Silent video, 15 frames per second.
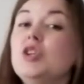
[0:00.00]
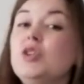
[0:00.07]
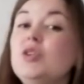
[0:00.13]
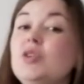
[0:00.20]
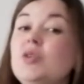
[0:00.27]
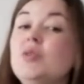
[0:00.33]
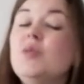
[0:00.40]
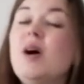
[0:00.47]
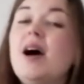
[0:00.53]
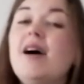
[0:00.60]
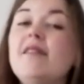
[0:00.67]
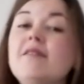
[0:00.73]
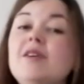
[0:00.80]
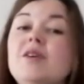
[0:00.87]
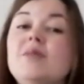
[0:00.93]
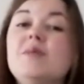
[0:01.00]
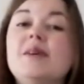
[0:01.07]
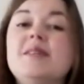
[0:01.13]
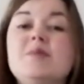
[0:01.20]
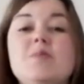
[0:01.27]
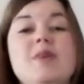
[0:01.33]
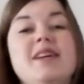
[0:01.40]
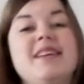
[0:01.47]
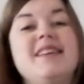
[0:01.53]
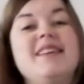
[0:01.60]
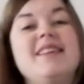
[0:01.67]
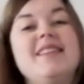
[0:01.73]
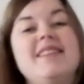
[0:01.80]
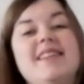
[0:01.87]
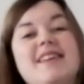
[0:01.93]
You are always
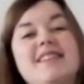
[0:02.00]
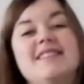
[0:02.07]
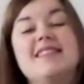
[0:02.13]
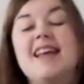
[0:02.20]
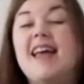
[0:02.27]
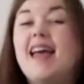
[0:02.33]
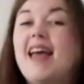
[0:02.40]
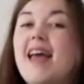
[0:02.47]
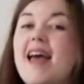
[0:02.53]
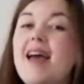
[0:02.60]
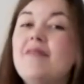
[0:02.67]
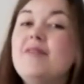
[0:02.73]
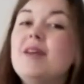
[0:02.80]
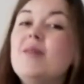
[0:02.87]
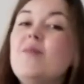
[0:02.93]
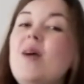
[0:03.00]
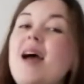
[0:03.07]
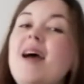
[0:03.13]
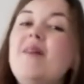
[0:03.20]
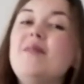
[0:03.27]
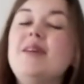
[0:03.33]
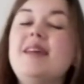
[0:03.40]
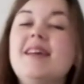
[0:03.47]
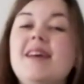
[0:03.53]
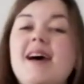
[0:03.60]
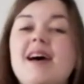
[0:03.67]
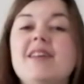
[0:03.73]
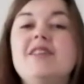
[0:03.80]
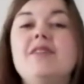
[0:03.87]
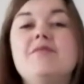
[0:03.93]
with us everywhere we
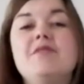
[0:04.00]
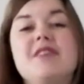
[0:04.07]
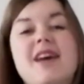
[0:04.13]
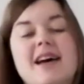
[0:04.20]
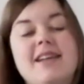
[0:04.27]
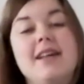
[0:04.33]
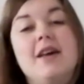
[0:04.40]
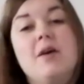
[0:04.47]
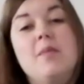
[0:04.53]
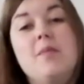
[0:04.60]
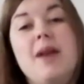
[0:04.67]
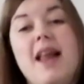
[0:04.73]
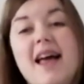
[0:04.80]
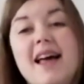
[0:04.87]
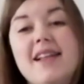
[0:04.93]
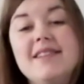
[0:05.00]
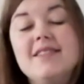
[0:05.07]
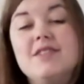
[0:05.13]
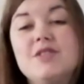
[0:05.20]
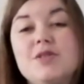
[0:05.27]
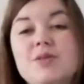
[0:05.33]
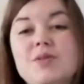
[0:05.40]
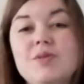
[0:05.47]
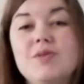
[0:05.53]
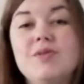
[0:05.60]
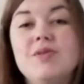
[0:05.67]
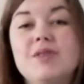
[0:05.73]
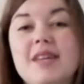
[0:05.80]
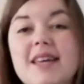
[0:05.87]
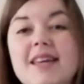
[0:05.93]
are. You've got plans to
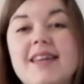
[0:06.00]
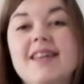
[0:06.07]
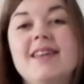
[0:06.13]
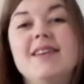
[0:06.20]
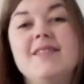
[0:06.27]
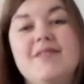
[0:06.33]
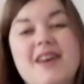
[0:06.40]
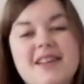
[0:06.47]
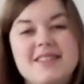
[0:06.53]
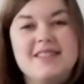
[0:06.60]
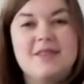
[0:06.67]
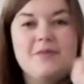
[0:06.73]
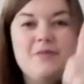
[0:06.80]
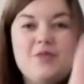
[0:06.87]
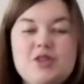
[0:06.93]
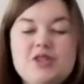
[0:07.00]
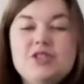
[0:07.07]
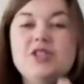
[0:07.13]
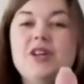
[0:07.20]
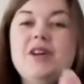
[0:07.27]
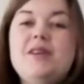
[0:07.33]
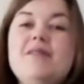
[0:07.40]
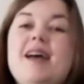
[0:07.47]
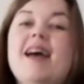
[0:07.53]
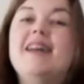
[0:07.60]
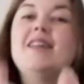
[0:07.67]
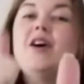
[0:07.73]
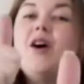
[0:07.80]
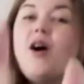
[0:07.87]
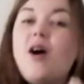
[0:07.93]
give us a future
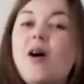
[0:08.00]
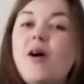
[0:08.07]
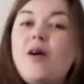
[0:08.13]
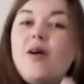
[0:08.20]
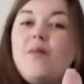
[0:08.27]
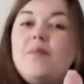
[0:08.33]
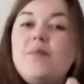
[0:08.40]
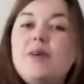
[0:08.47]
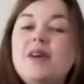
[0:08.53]
and a hope.